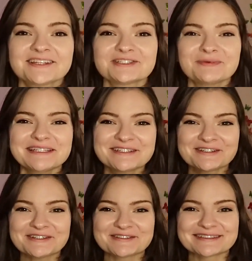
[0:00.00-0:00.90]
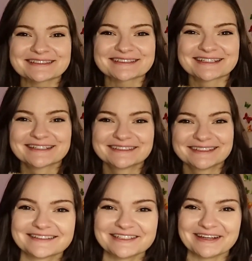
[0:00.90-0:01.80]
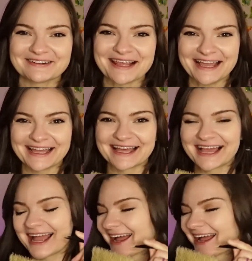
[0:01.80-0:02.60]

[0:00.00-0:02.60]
Tweezers. Do you hear that?